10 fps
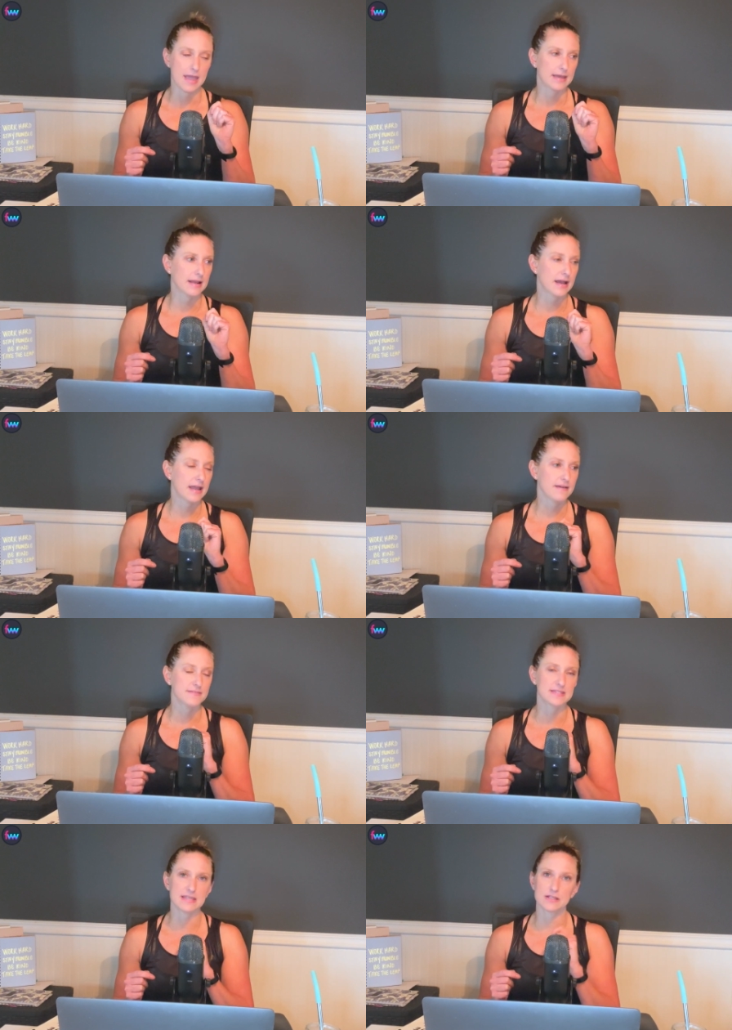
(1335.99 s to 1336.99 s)
And I have
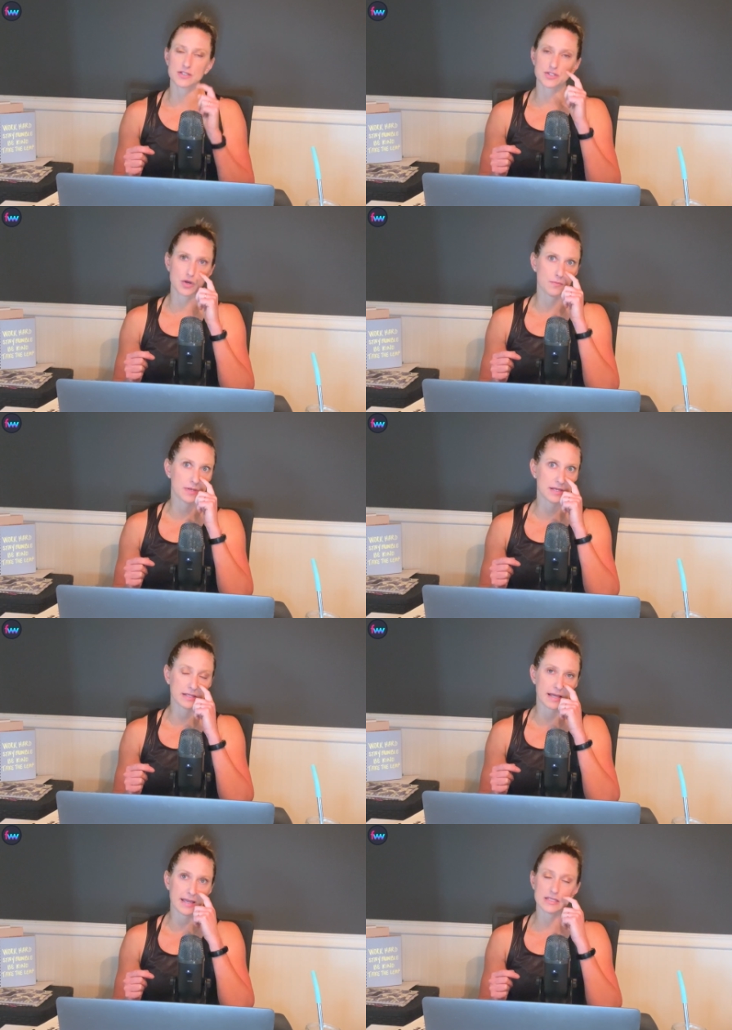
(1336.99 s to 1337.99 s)
seen so many
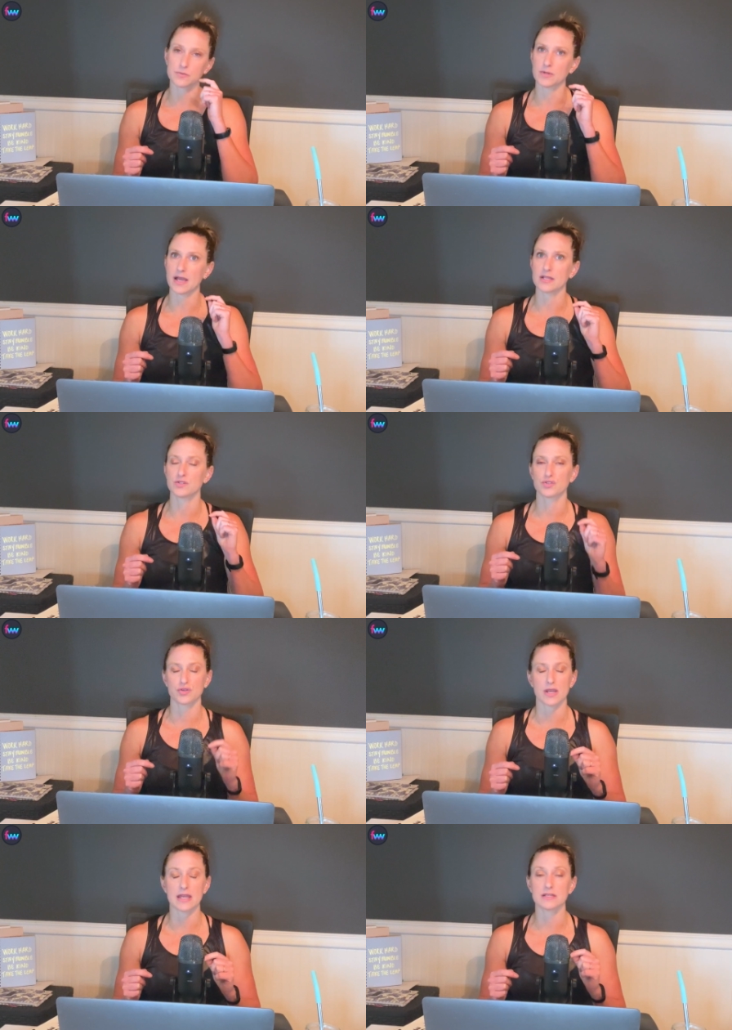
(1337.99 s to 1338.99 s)
clients when I
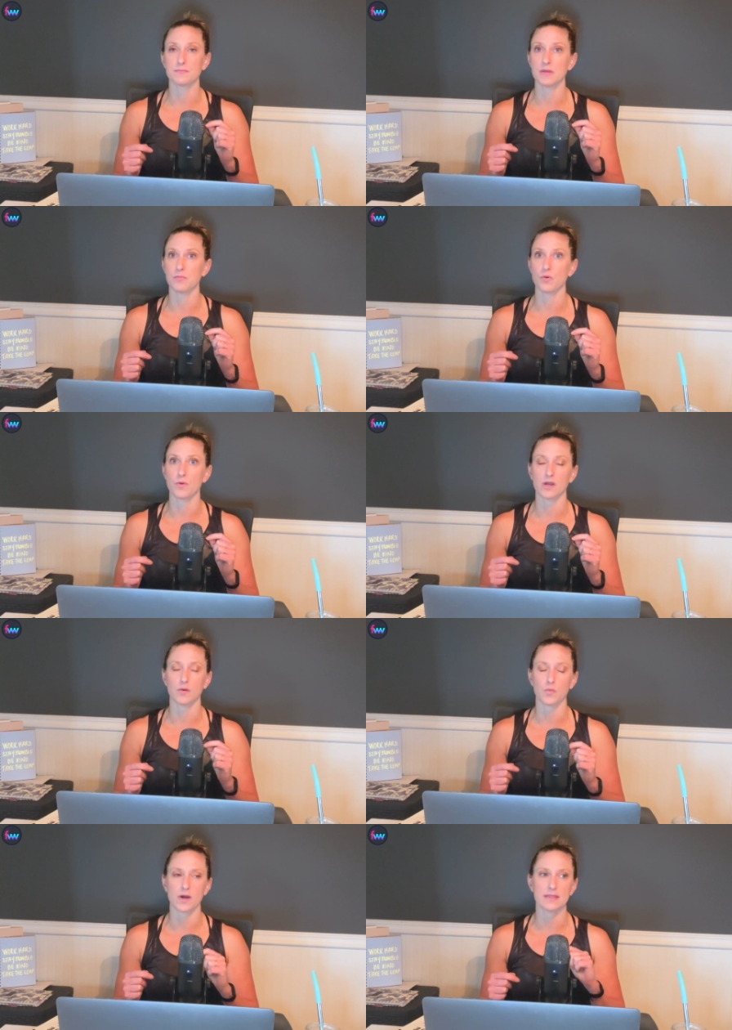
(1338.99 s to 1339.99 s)
trained people one
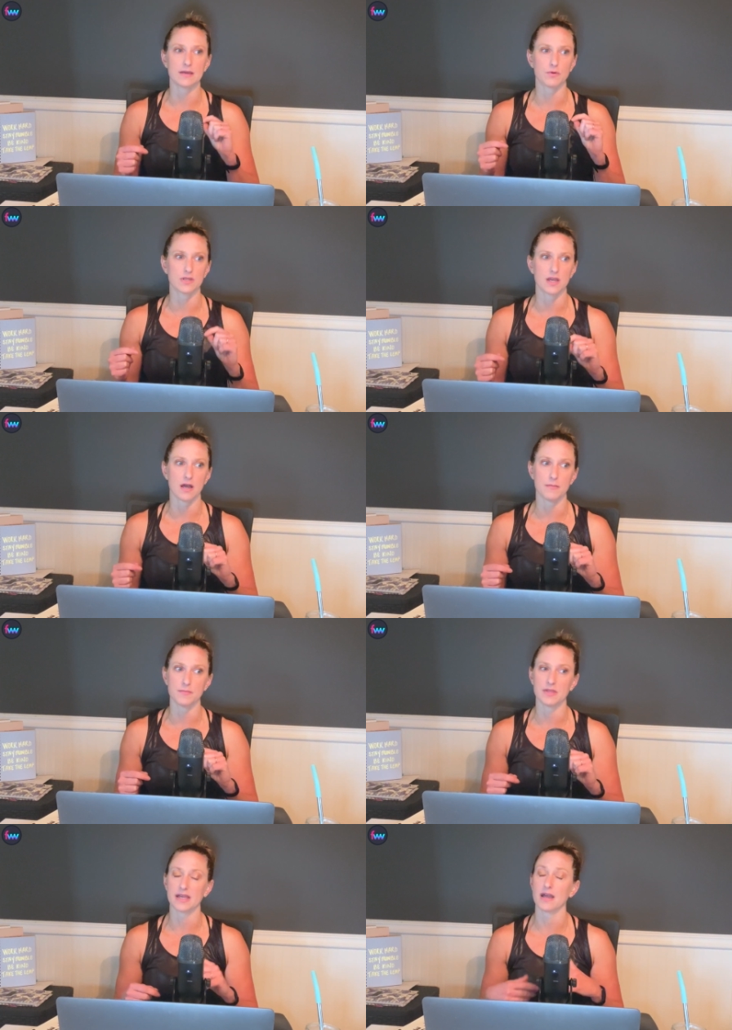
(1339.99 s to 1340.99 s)
on one that would come and
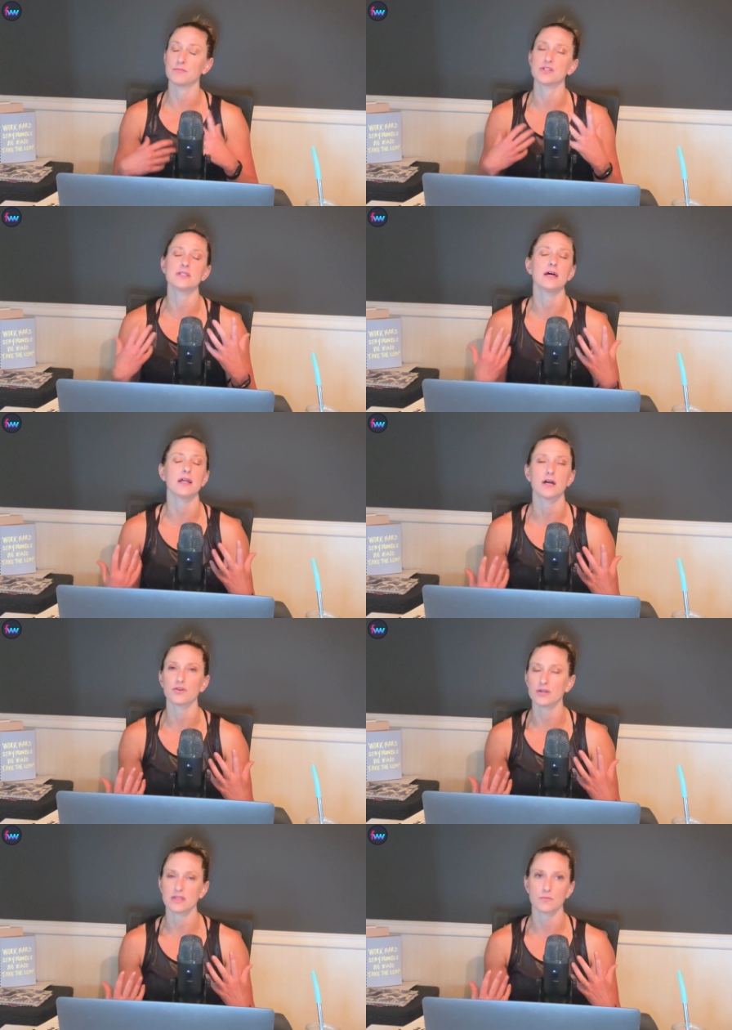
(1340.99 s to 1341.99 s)
be like, I'm just not
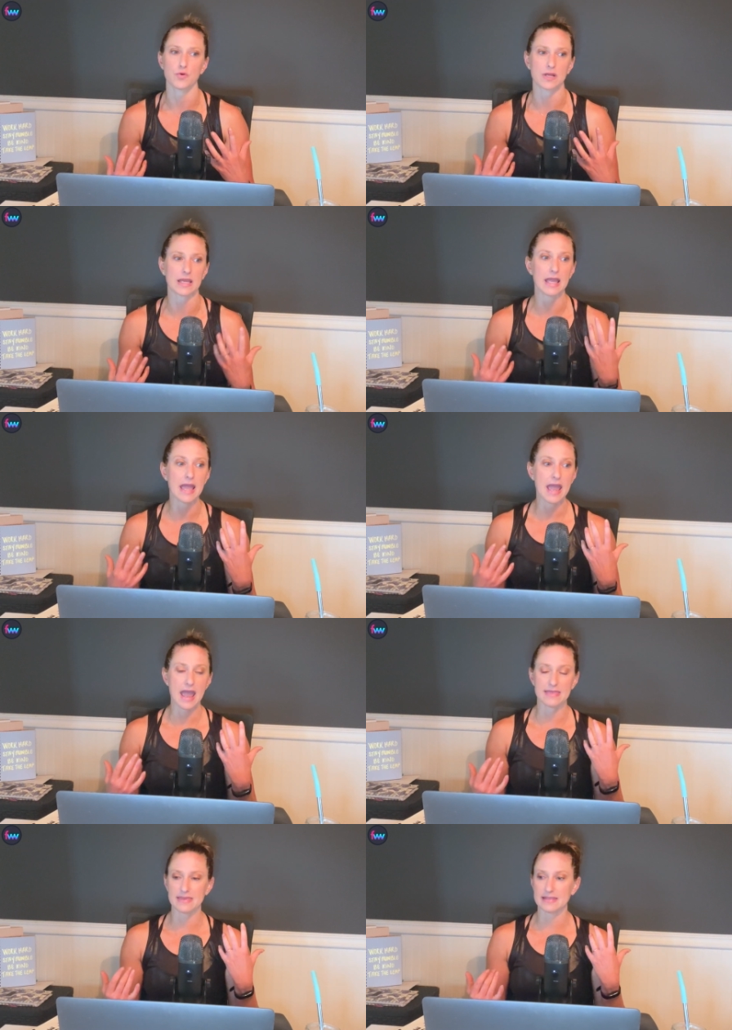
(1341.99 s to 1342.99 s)
hungry in the morning.
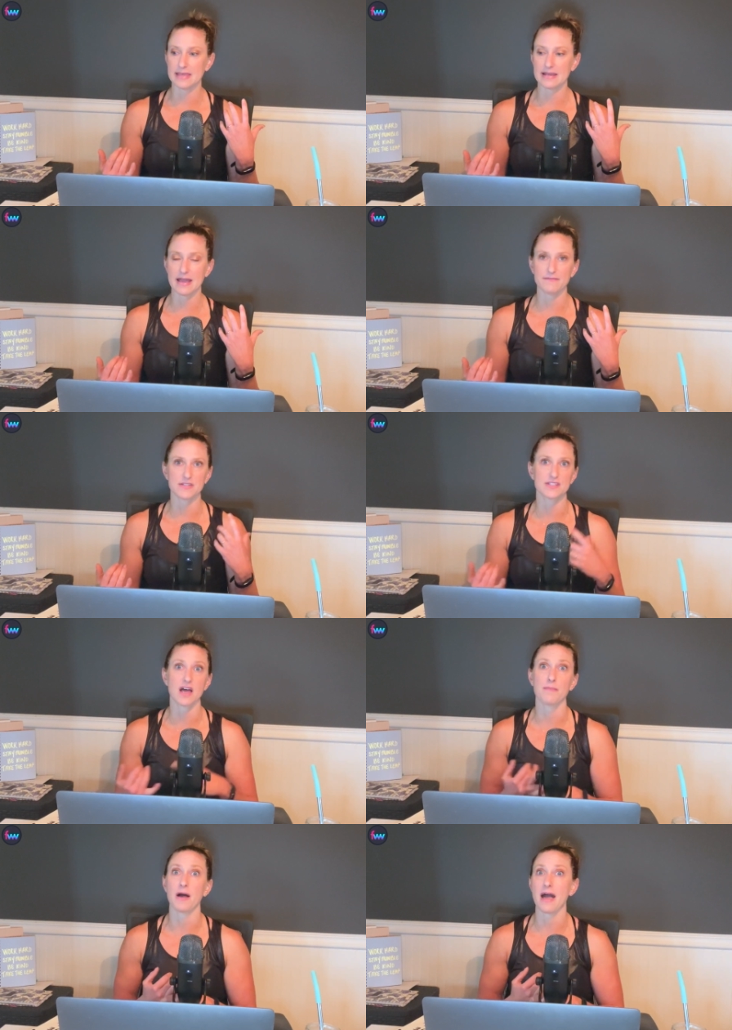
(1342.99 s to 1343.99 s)
And then they'd have to
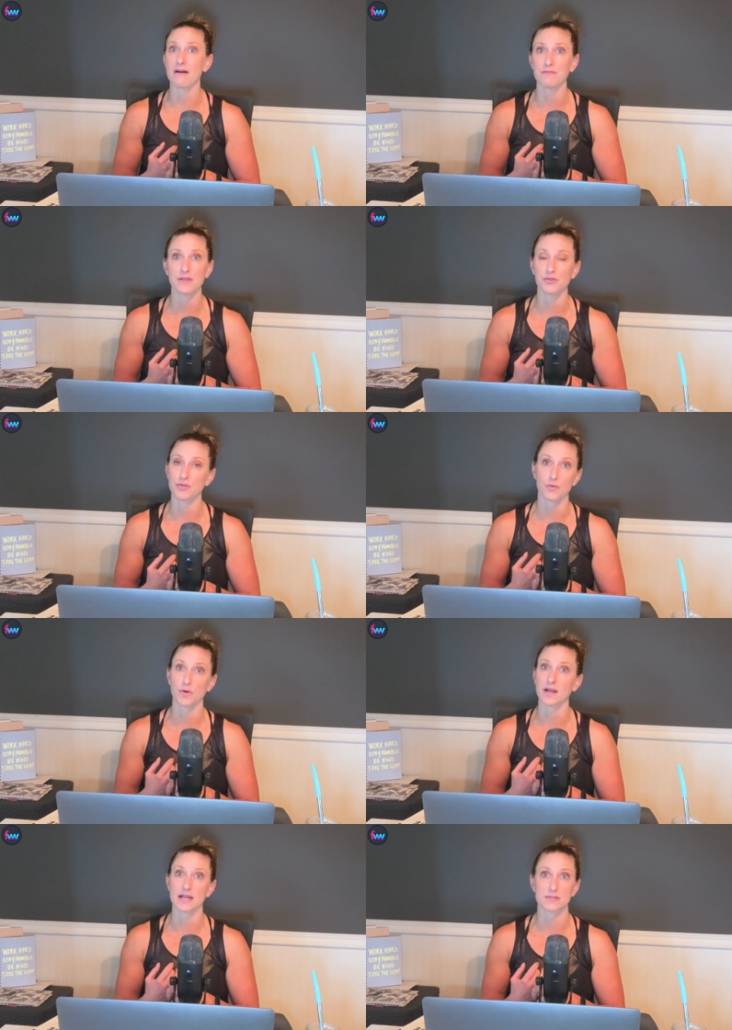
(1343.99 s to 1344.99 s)
stop halfway through their
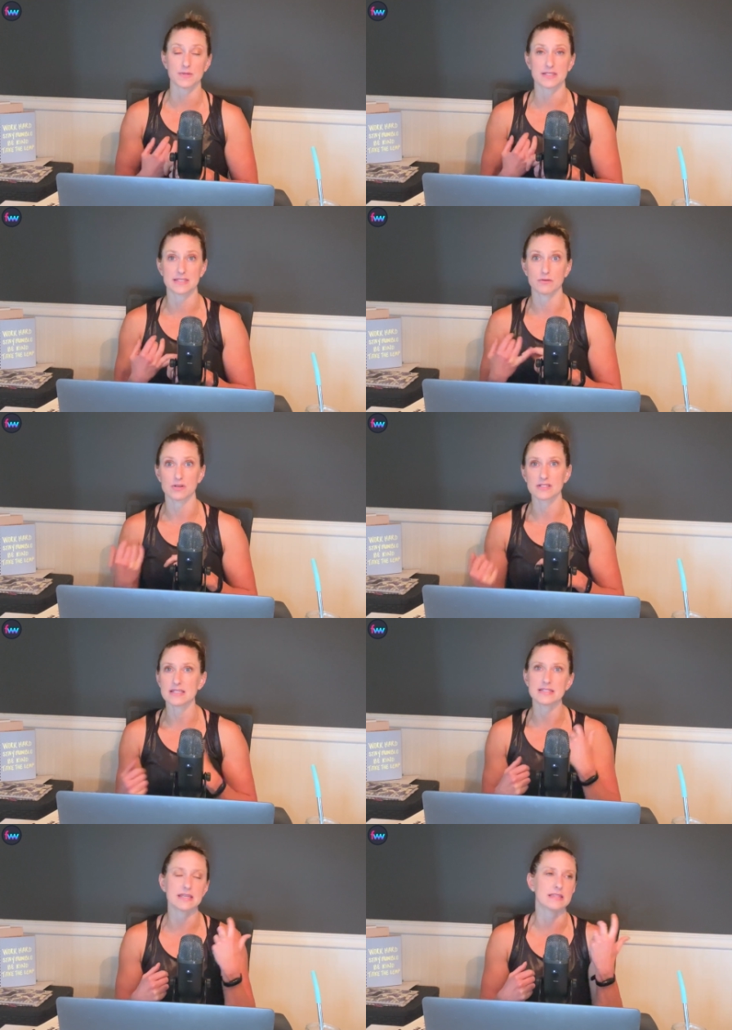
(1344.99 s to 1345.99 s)
workouts because they were
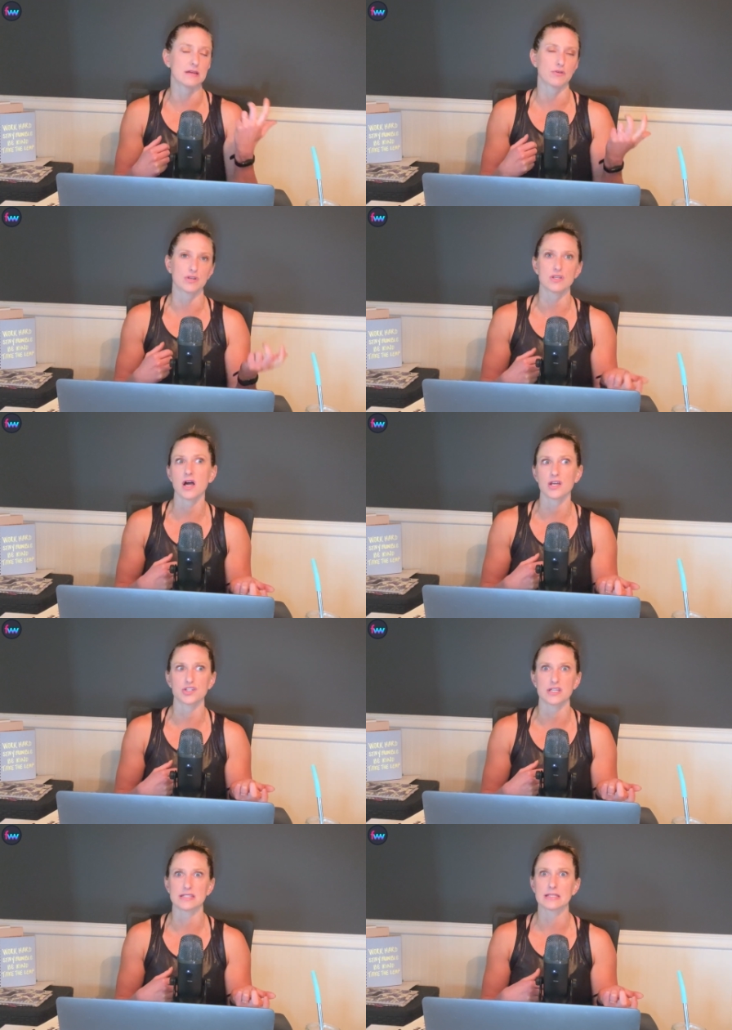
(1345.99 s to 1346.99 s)
dizzy, they were
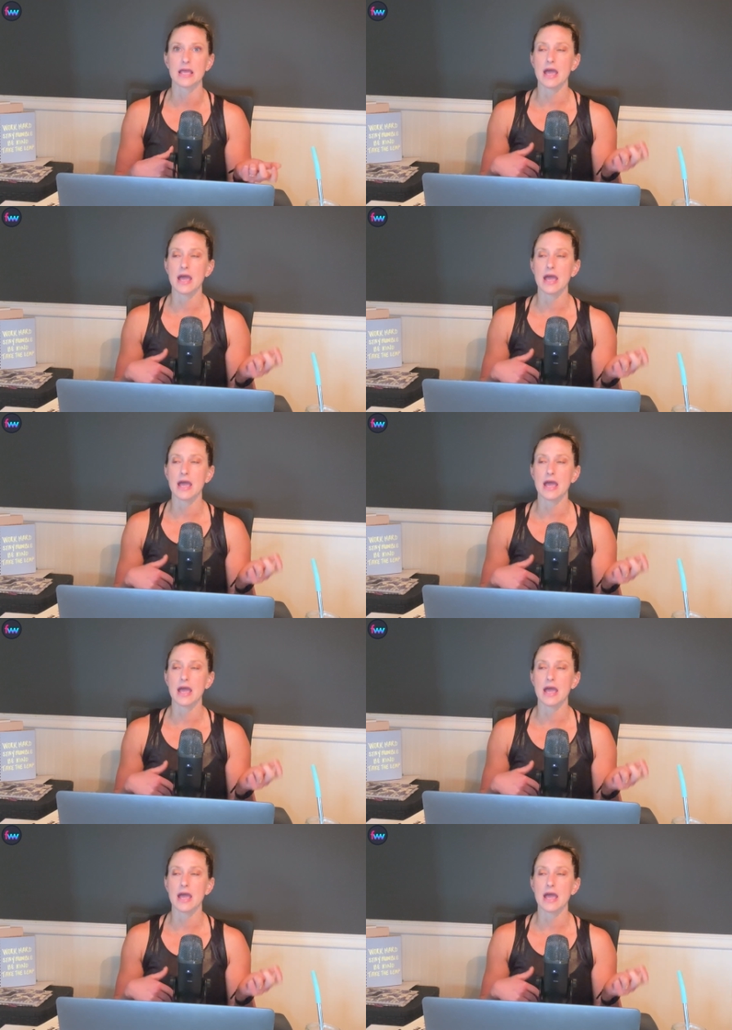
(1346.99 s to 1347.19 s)
nauseous.